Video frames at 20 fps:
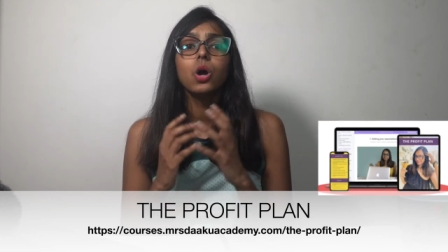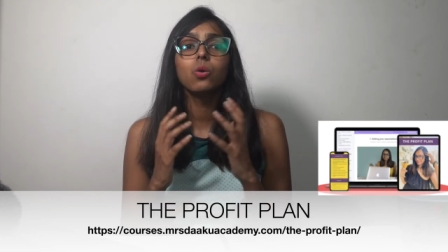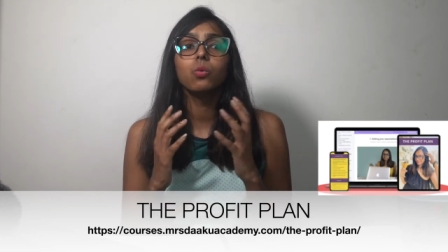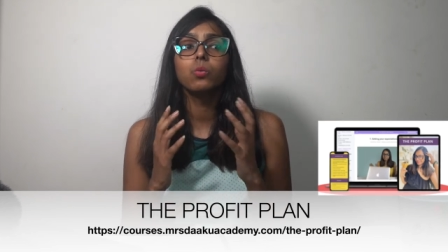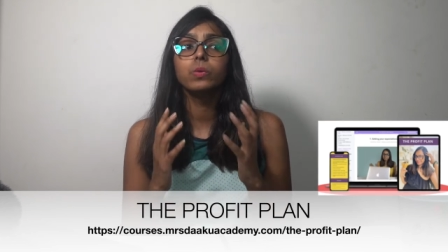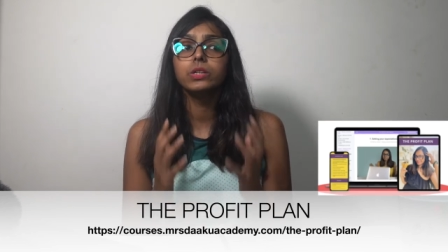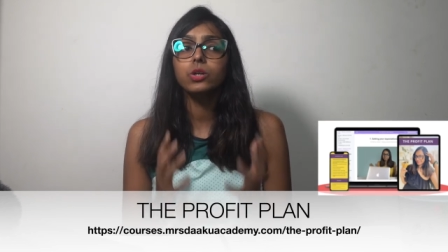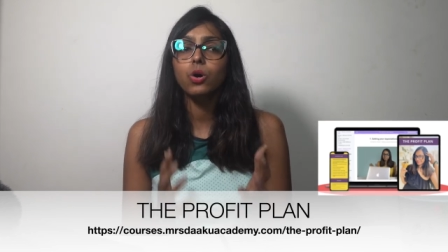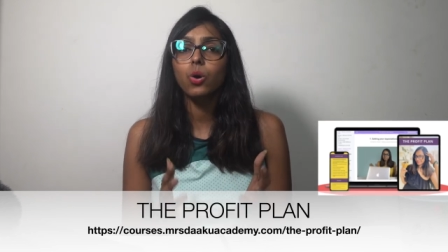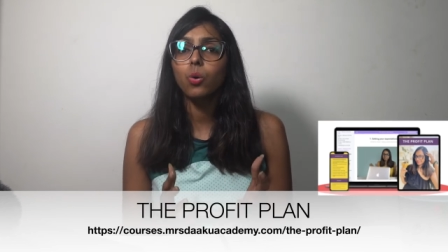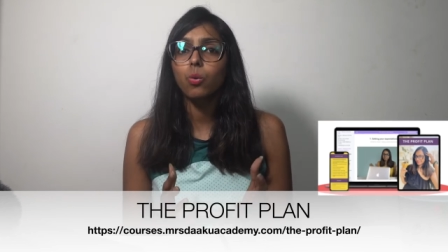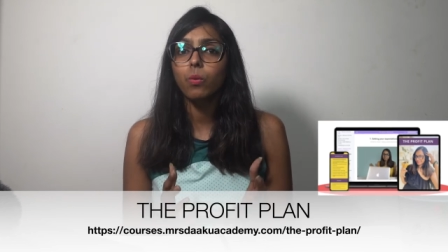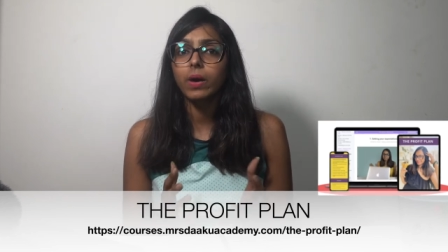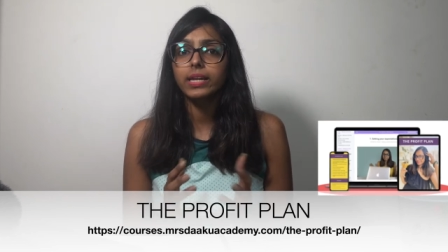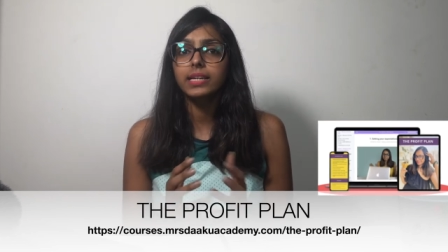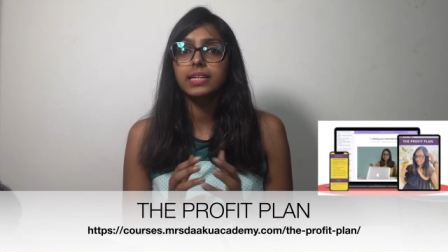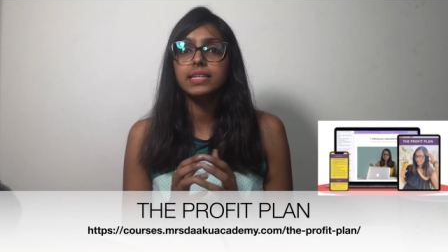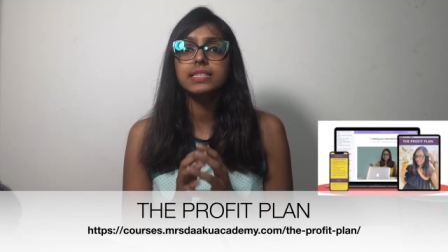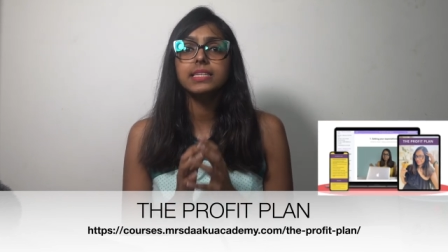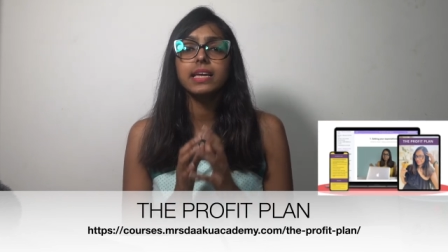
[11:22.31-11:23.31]
with your
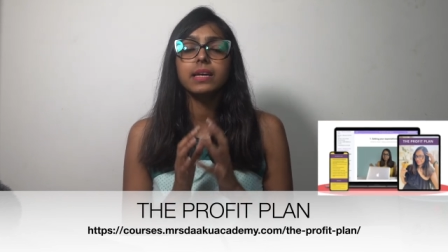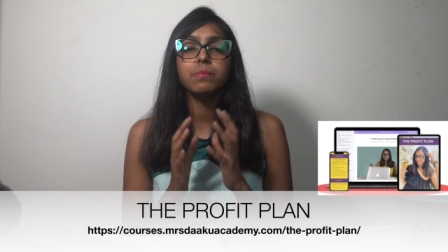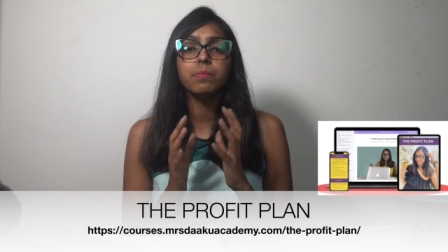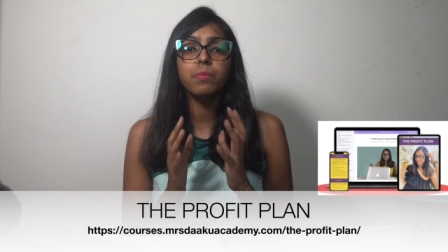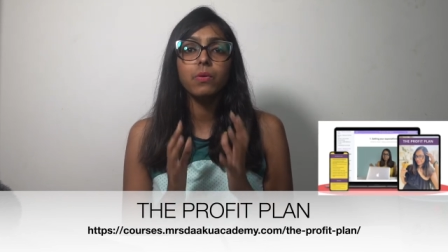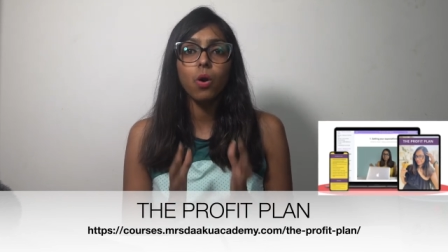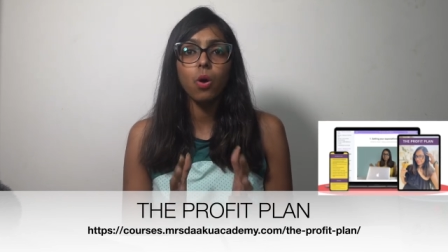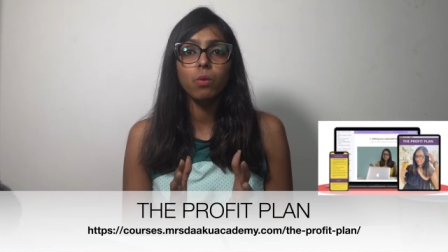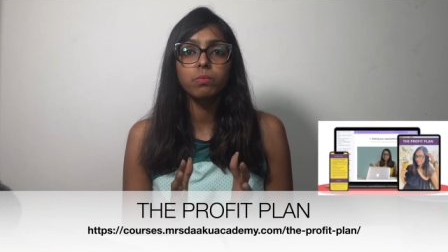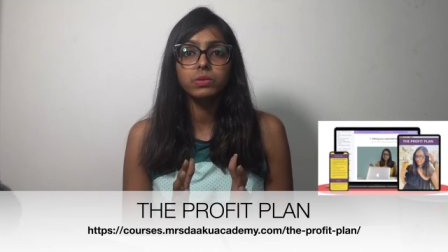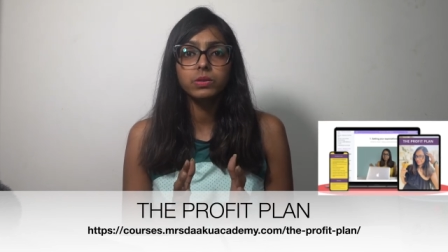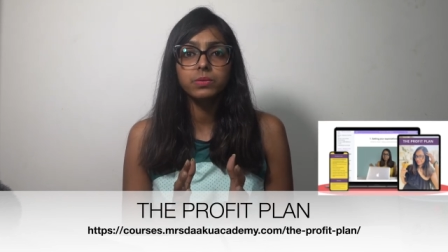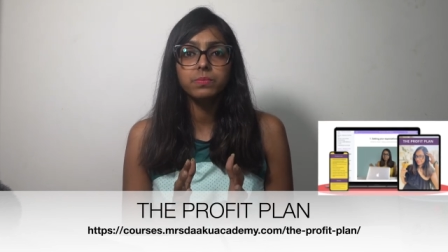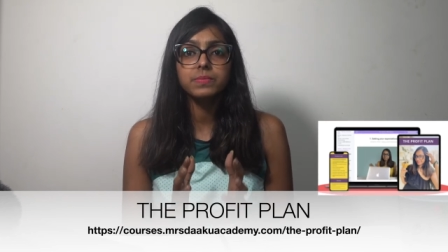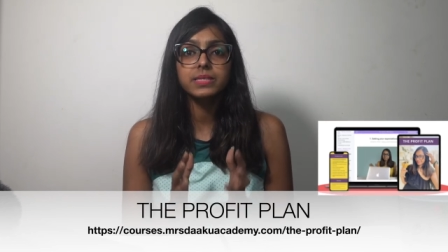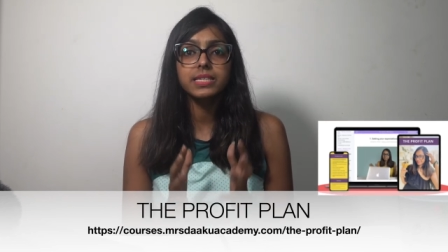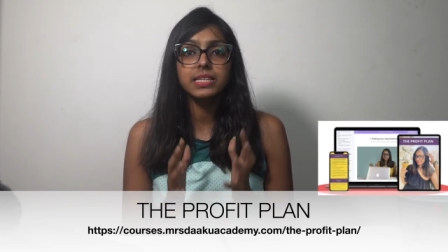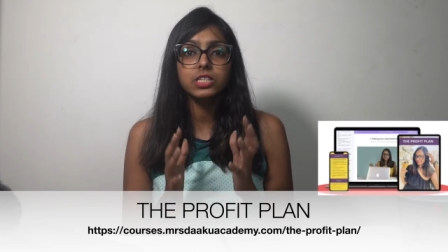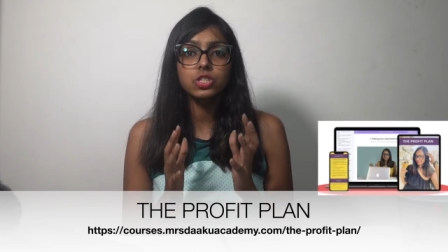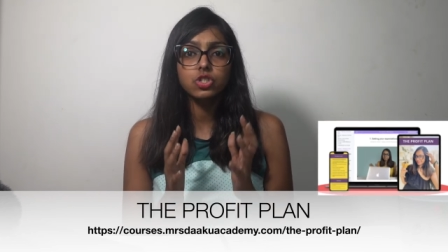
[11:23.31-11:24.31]
queries and
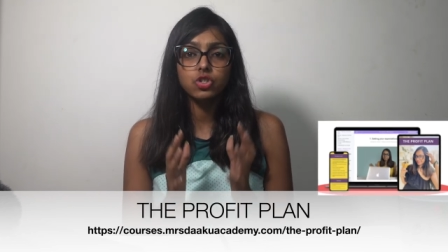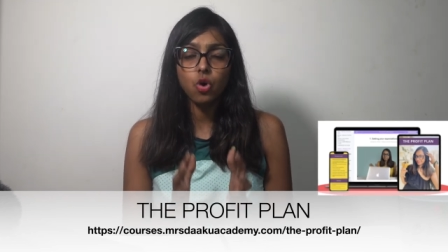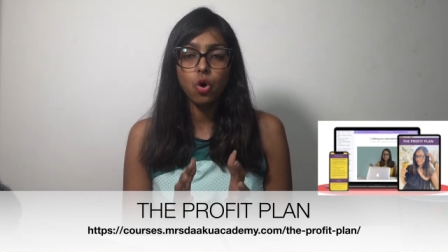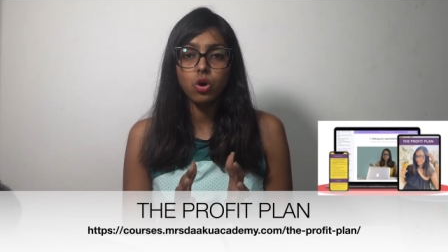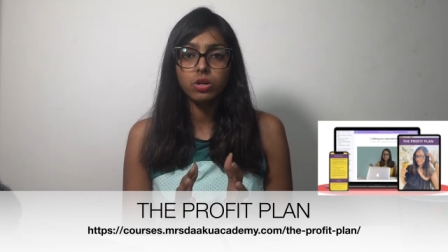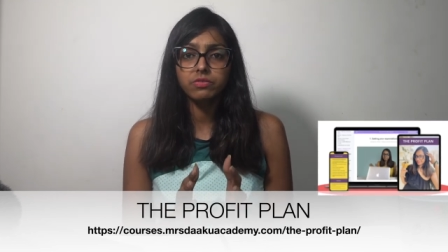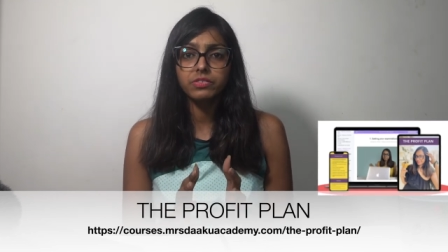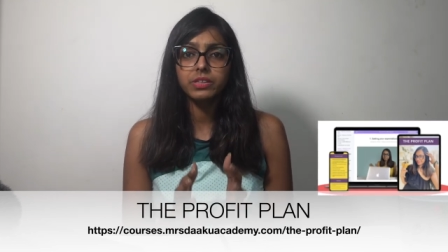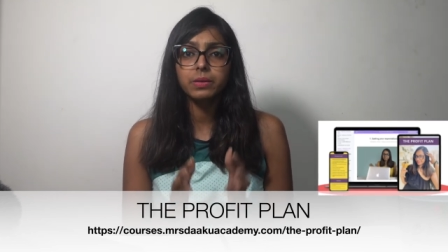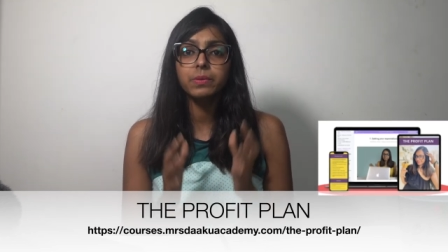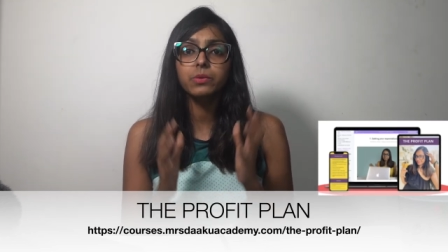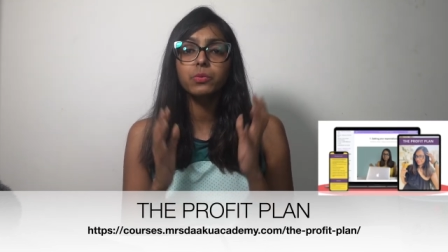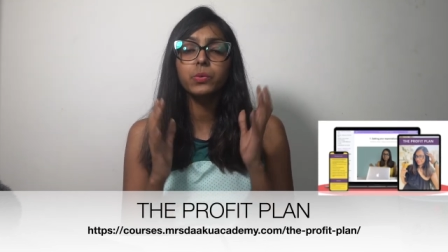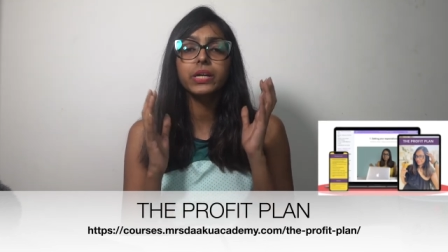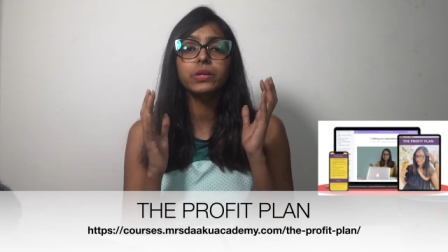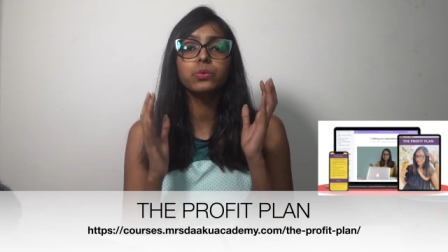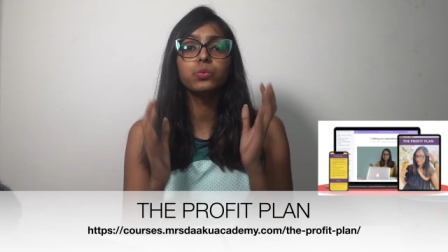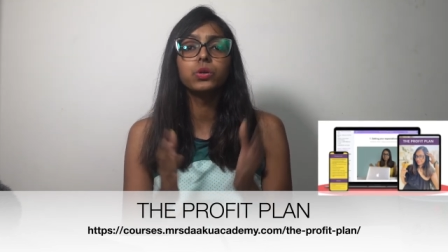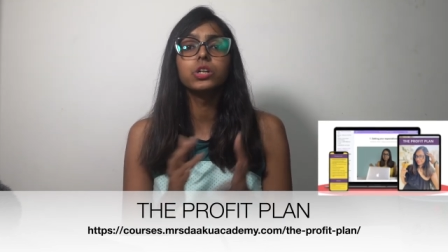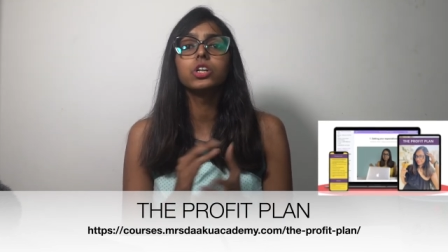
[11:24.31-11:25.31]
problems and solve them and we
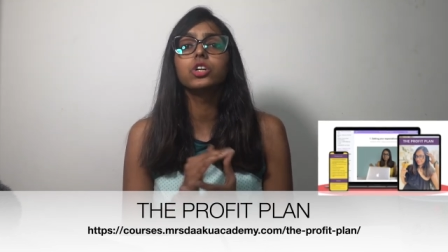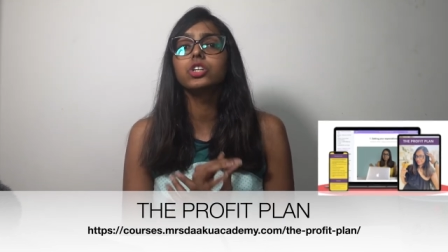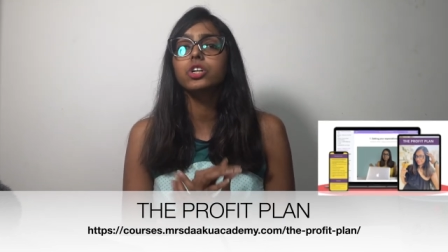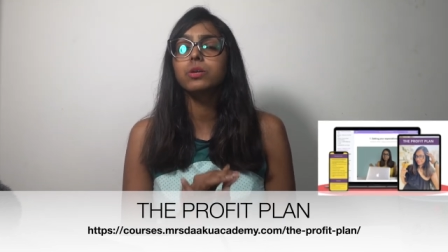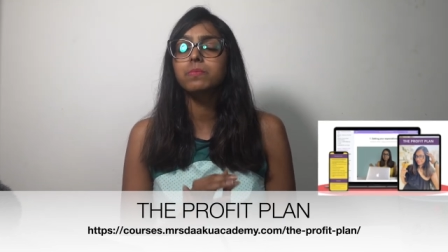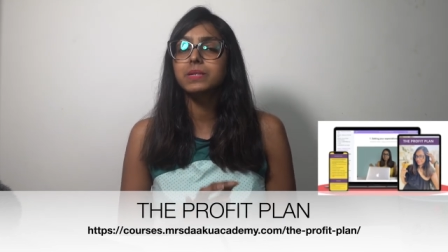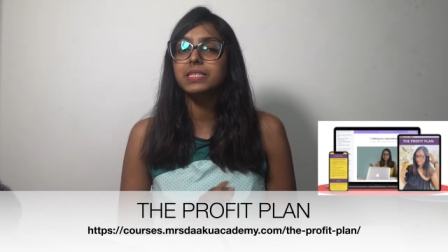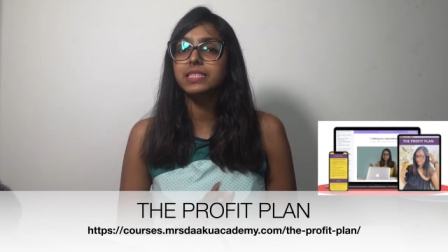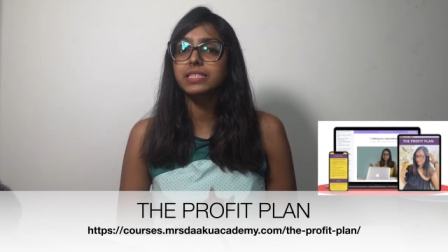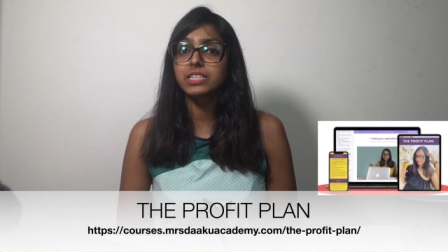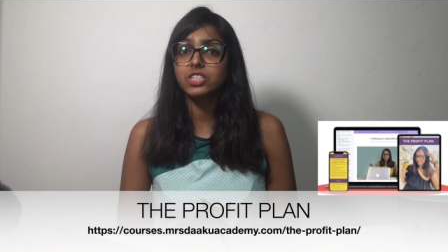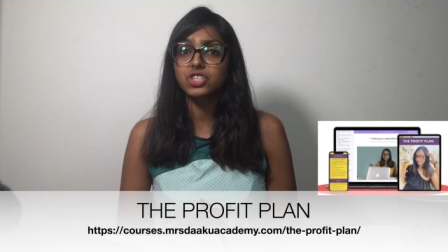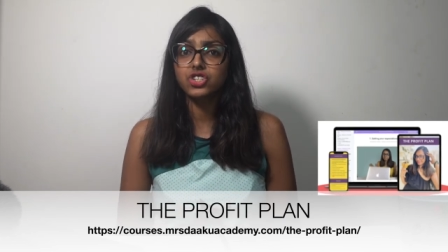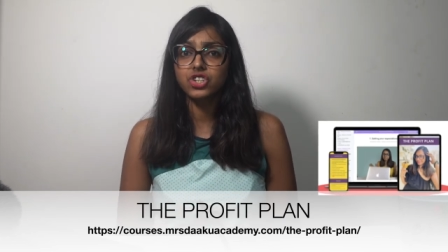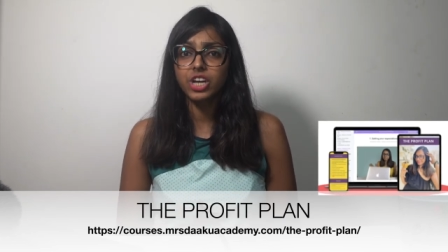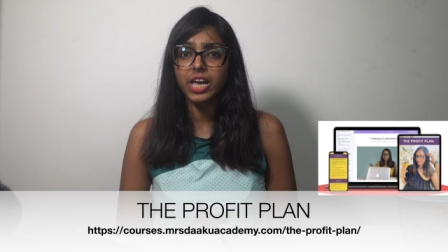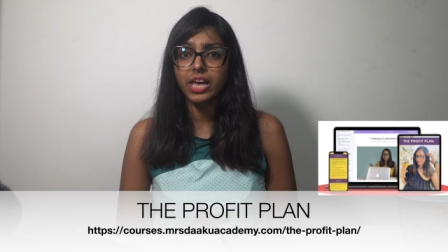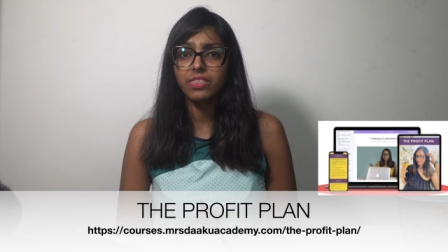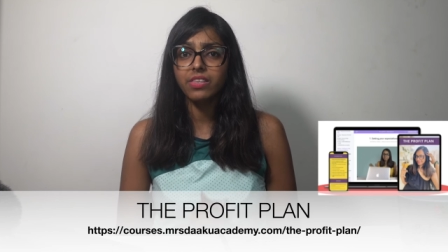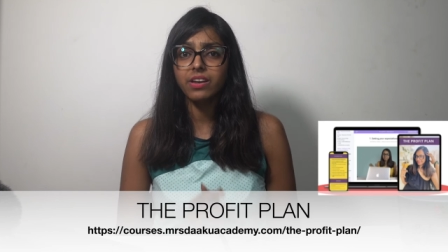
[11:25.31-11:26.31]
can work on your business
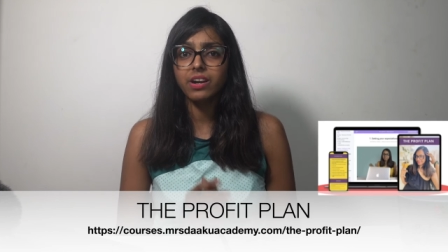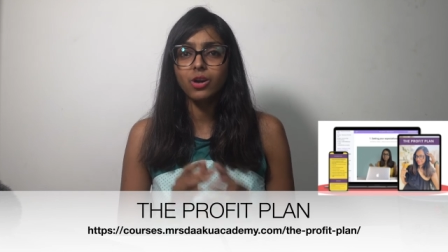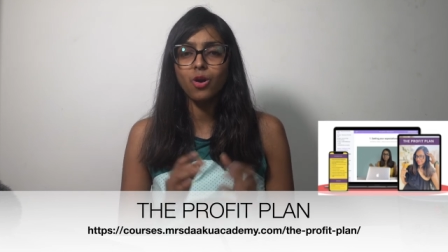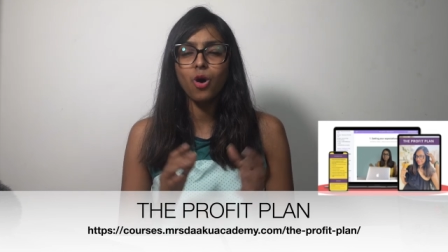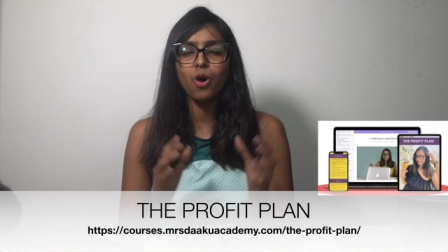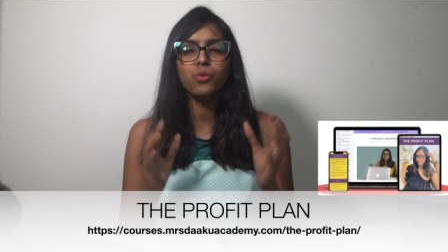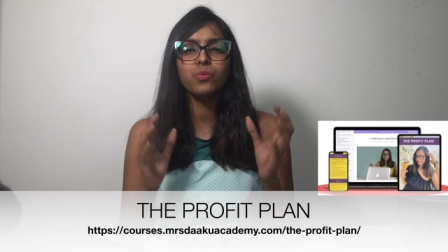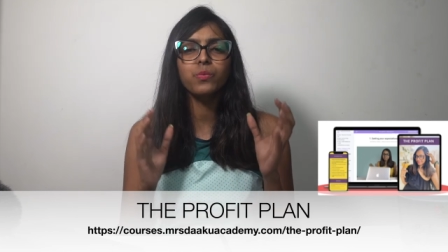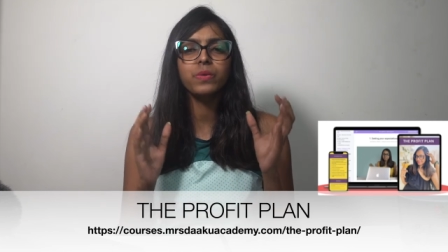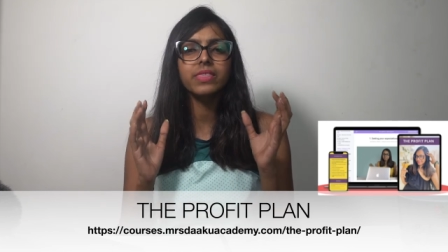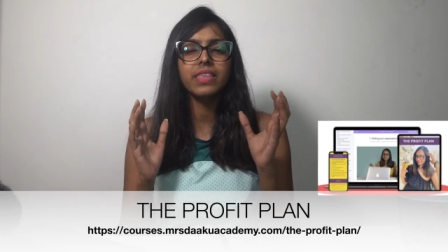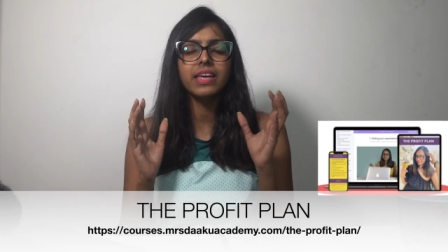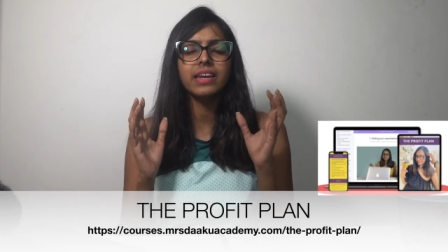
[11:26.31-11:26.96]
together along with